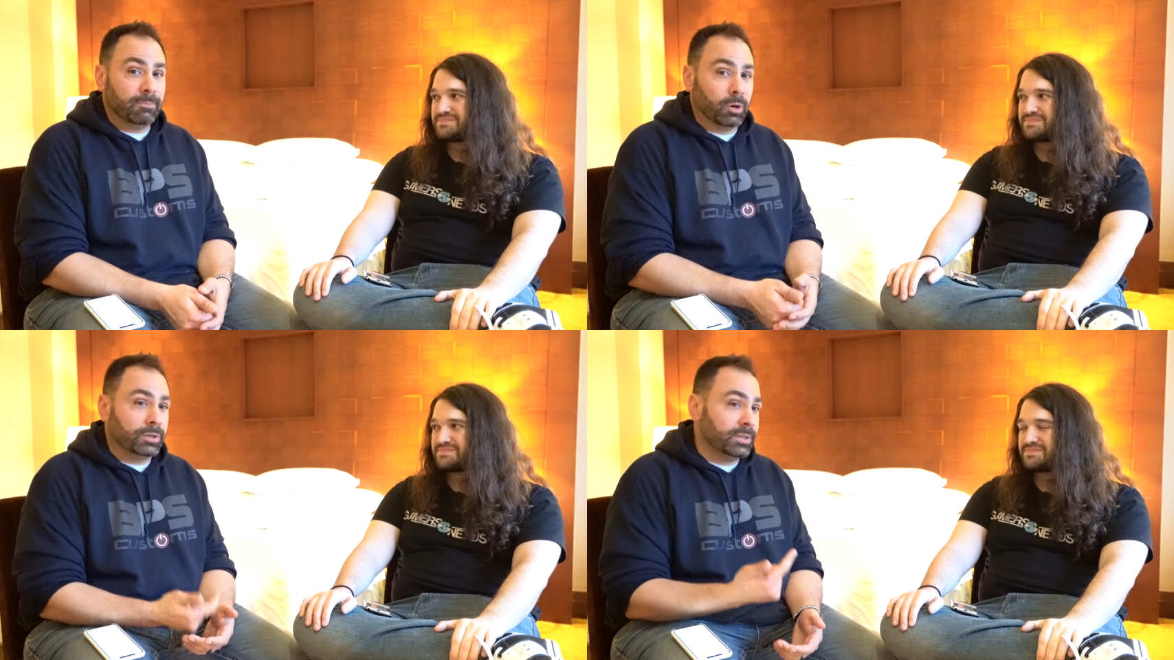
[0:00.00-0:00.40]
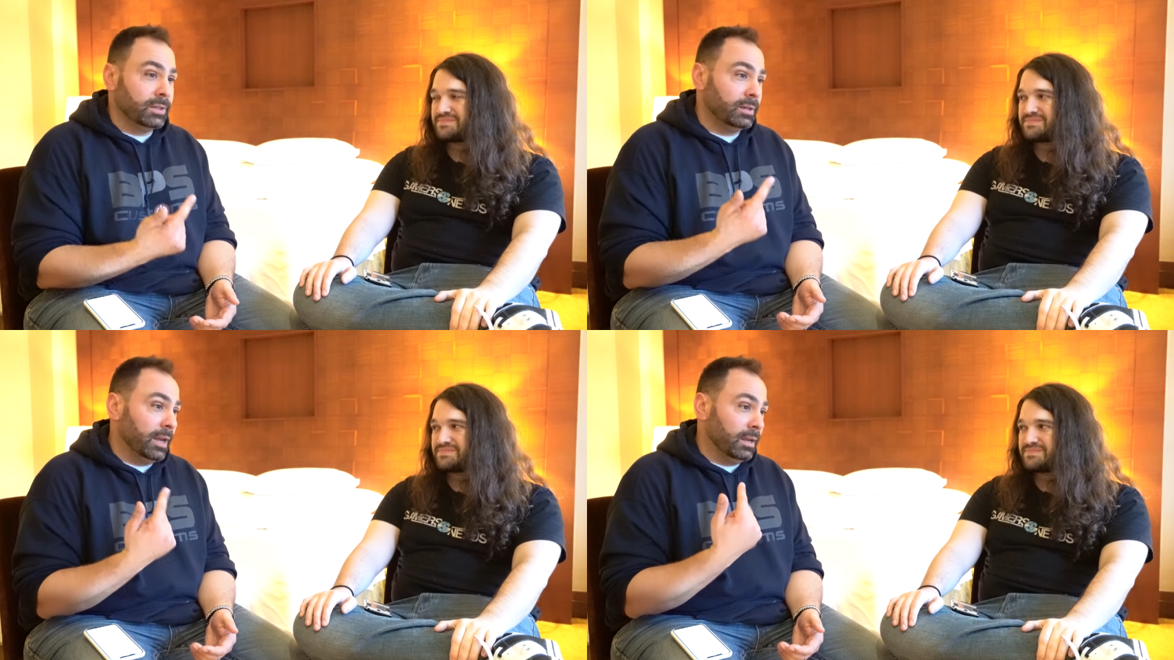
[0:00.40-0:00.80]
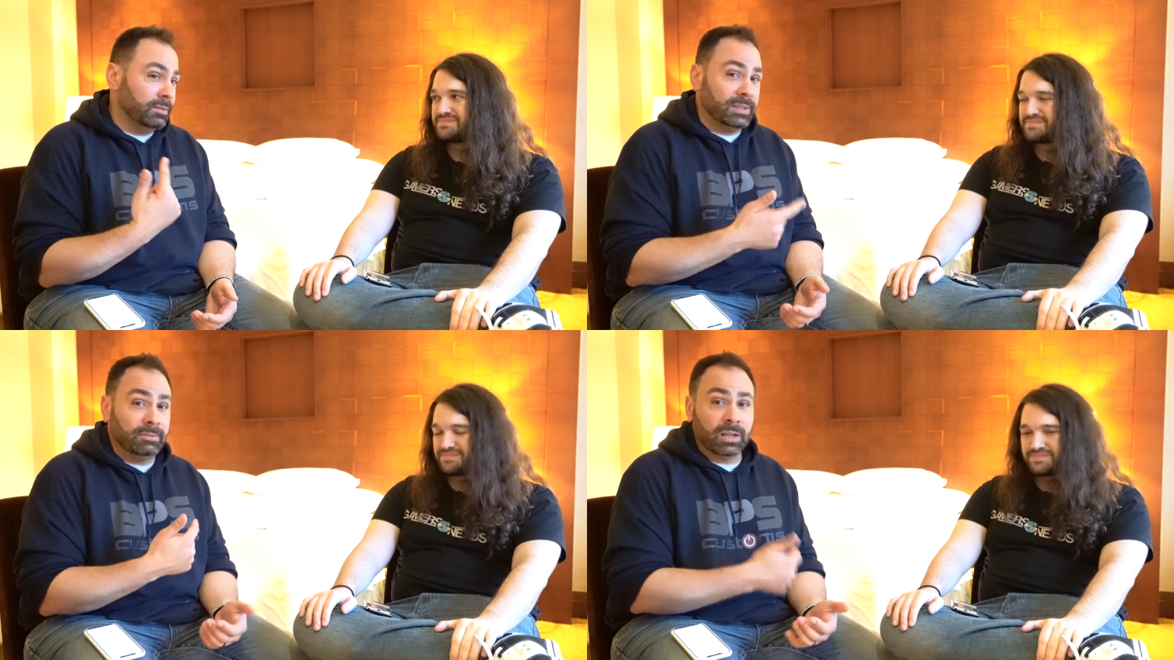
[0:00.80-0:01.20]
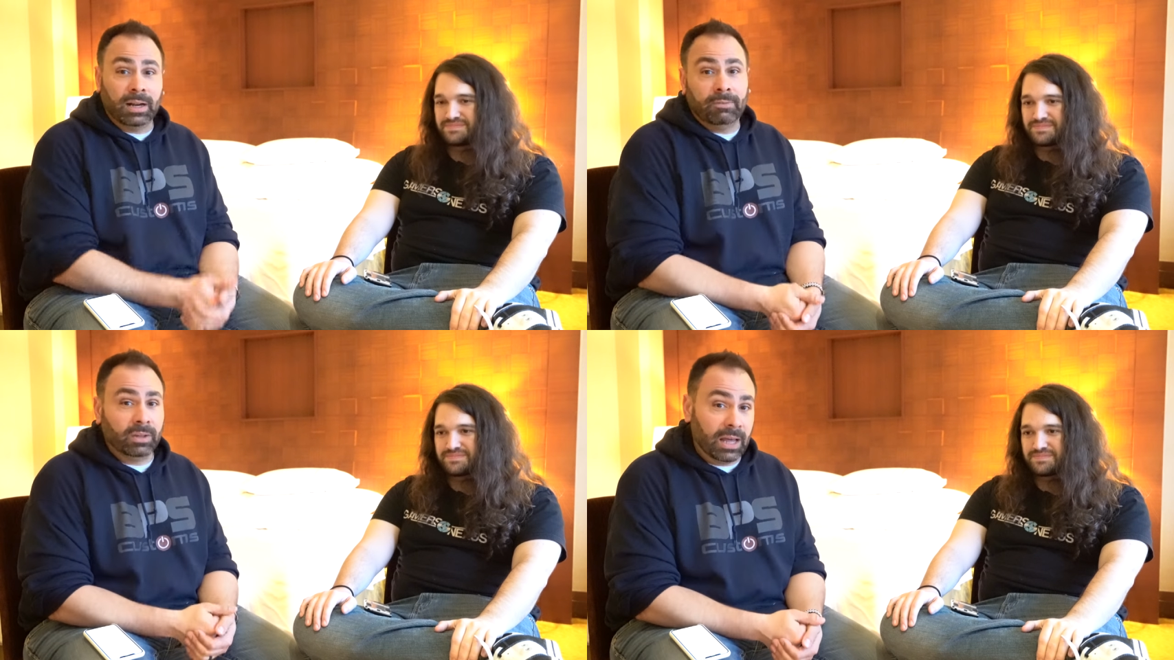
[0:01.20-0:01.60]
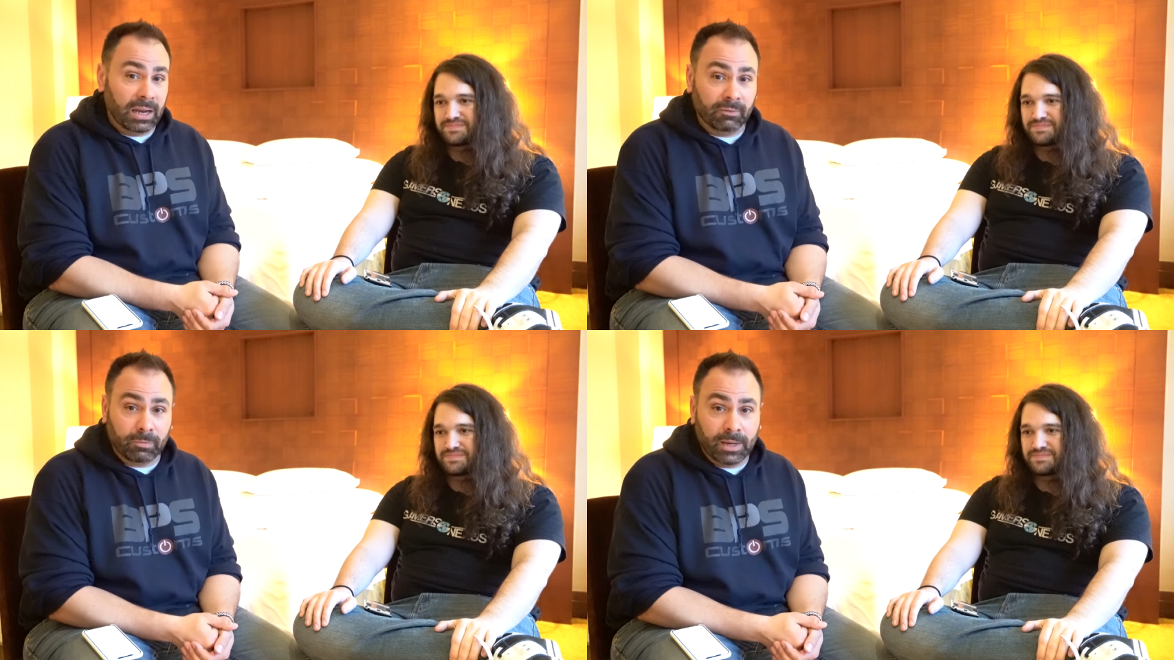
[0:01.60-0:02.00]
Speaker 1: in person, and Steve's going to have a lot of
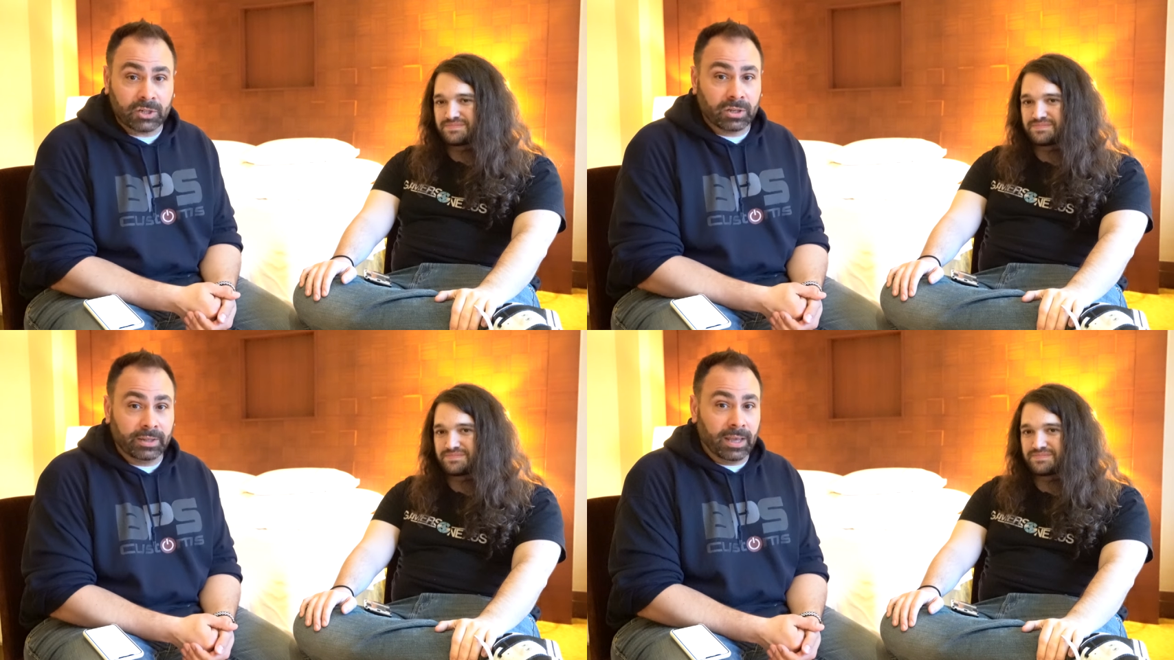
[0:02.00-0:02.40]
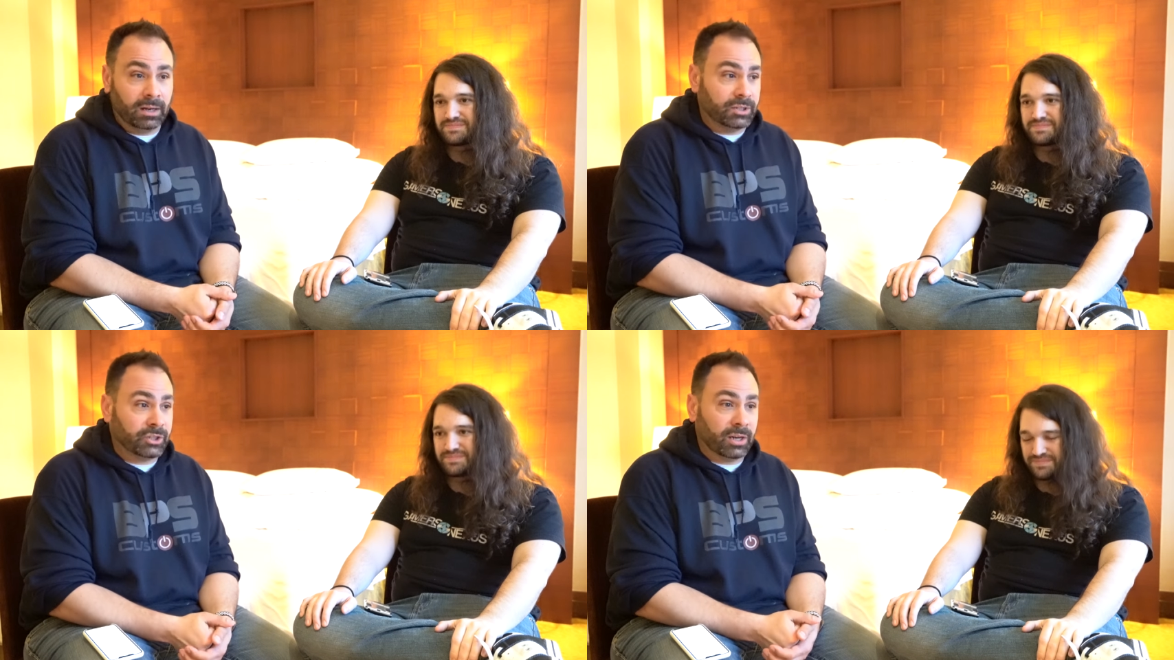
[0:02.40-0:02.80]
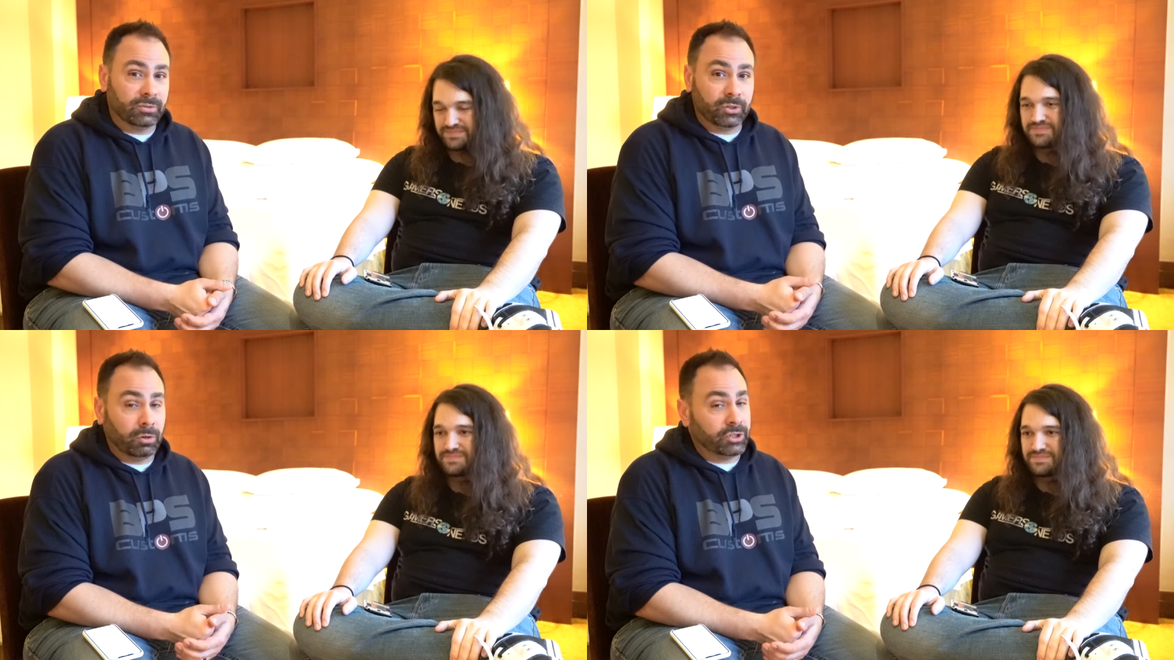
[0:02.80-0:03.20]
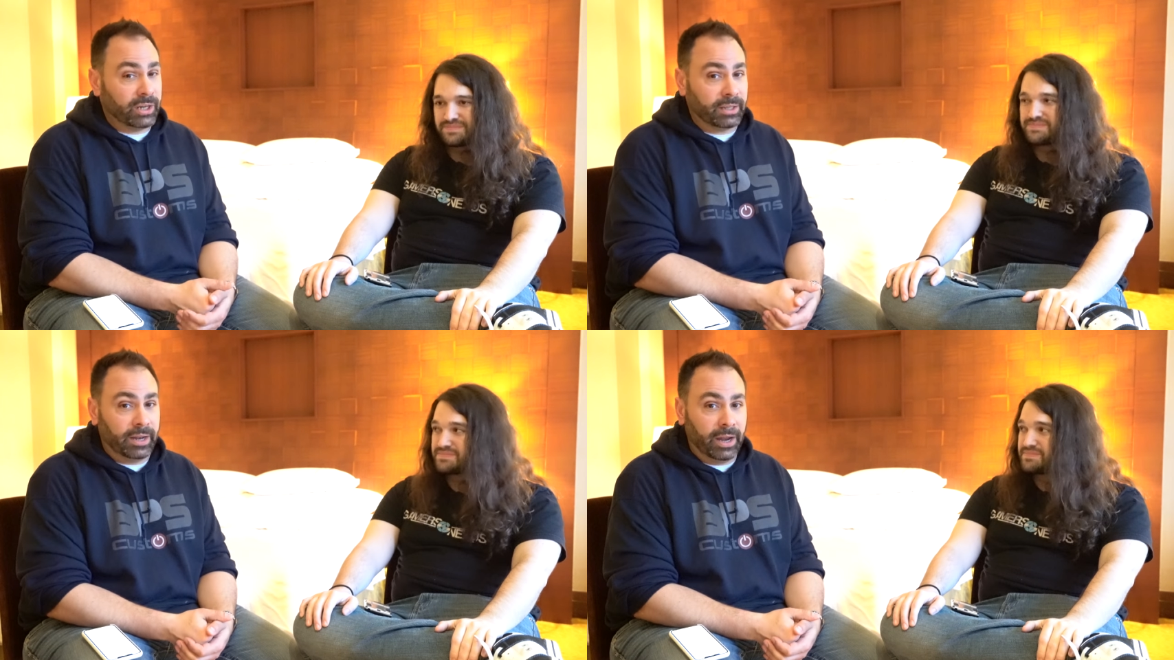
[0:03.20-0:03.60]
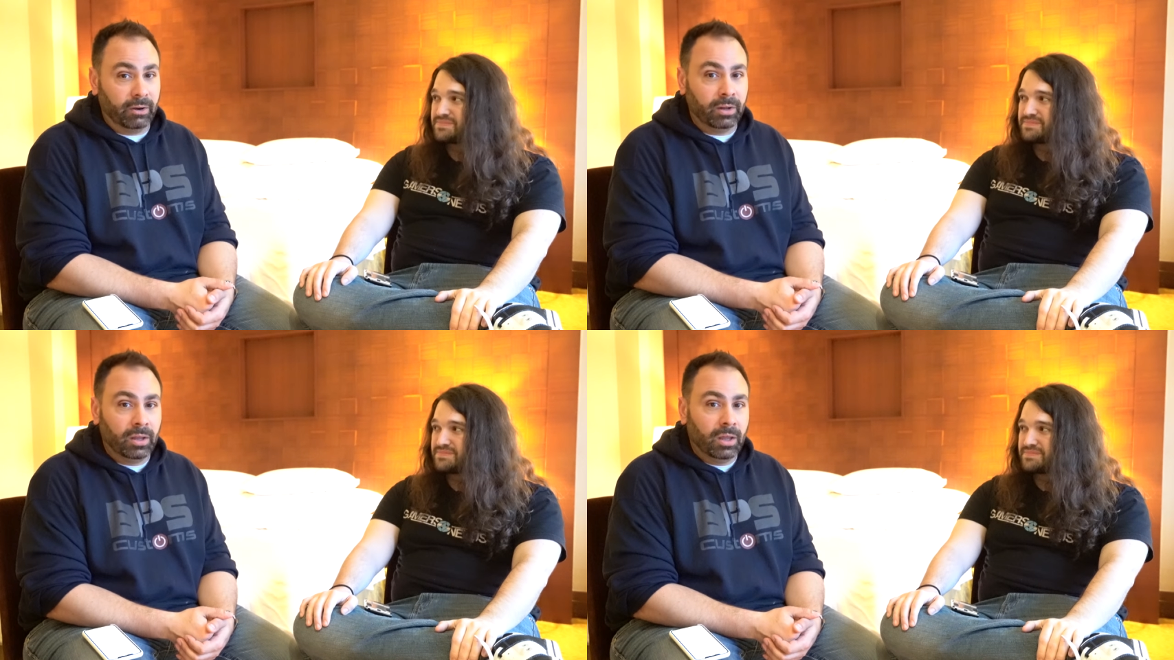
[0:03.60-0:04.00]
information on that on his channel, so go check that out.